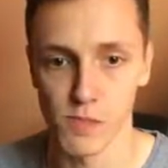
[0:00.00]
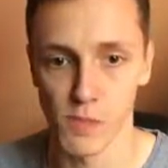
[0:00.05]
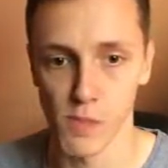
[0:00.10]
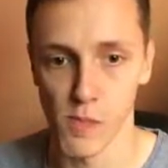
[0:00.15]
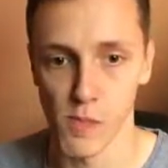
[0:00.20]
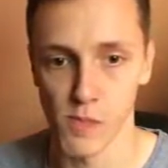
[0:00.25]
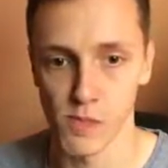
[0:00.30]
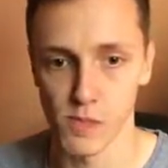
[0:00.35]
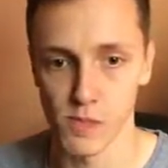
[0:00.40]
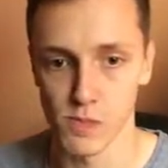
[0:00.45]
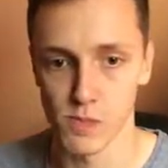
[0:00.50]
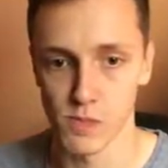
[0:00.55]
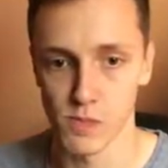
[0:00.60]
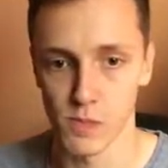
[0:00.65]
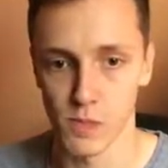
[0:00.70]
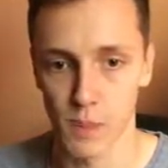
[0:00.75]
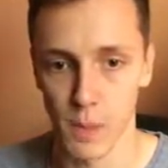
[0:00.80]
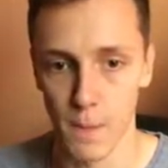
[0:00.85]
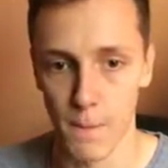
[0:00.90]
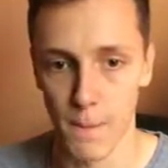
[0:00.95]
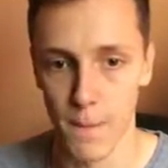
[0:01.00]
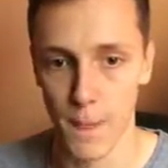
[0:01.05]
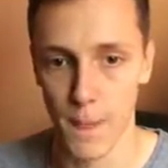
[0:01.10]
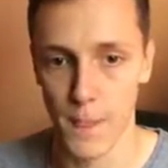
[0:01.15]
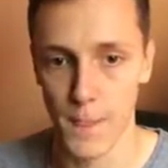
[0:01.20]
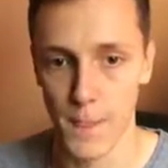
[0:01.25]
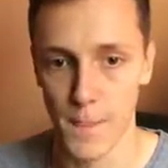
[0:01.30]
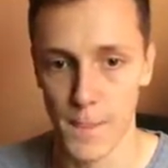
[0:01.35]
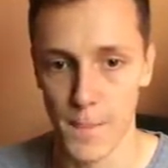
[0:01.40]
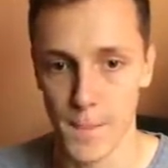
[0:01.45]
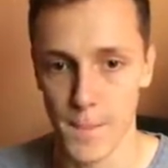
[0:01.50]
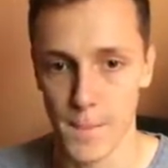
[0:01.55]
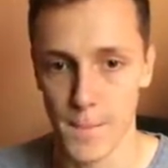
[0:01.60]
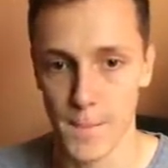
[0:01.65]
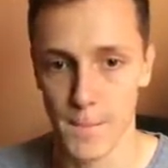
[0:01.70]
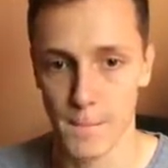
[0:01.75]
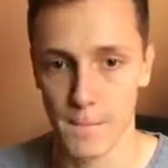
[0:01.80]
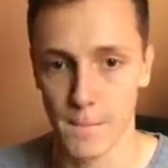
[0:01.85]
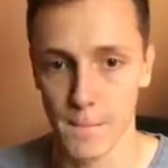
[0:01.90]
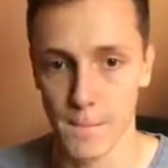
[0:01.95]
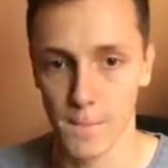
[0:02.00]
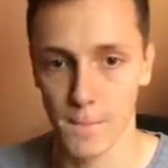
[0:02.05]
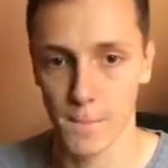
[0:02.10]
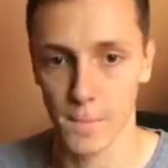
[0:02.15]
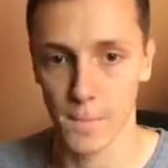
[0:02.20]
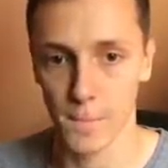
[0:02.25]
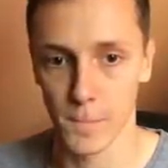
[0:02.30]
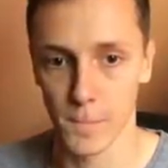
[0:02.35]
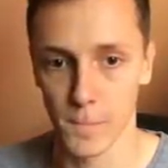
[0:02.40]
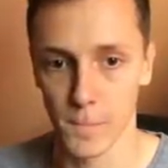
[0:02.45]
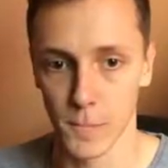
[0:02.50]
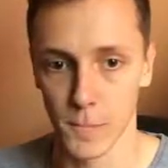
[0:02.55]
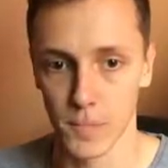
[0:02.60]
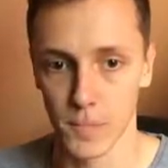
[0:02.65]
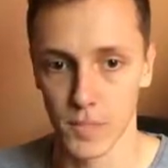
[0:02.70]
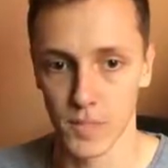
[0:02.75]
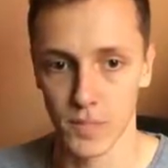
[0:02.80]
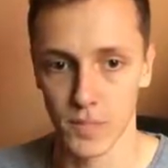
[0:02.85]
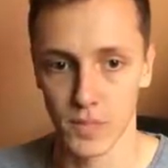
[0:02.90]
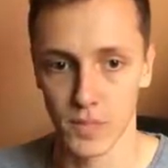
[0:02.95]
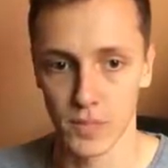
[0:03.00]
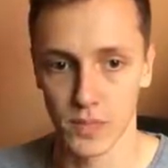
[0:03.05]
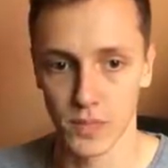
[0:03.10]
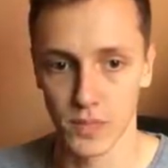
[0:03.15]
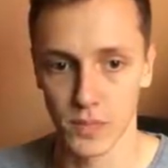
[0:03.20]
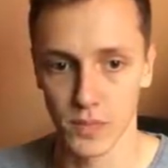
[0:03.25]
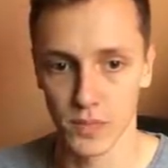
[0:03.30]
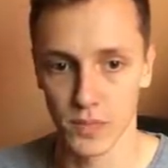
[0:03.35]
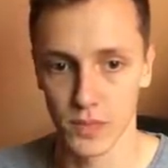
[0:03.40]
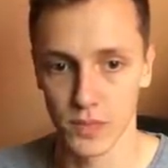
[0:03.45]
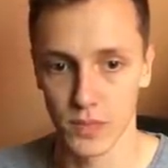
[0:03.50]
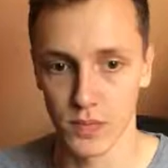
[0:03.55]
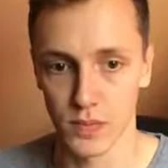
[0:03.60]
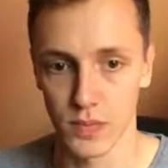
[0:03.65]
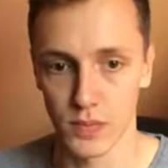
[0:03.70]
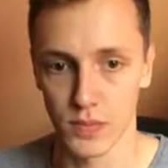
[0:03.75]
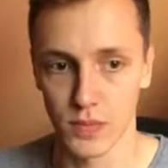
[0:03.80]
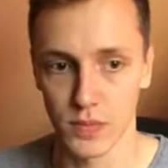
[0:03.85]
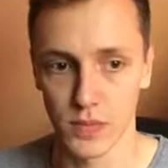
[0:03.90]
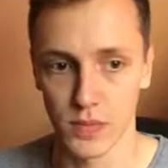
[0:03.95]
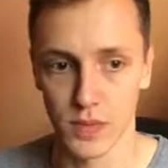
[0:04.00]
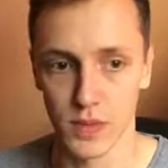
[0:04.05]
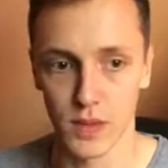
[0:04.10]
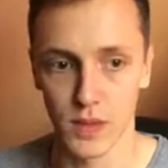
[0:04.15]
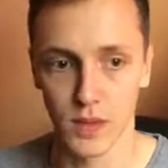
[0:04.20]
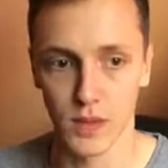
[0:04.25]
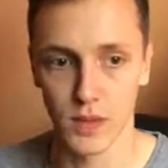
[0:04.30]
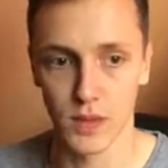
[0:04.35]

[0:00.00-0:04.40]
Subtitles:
[no speech]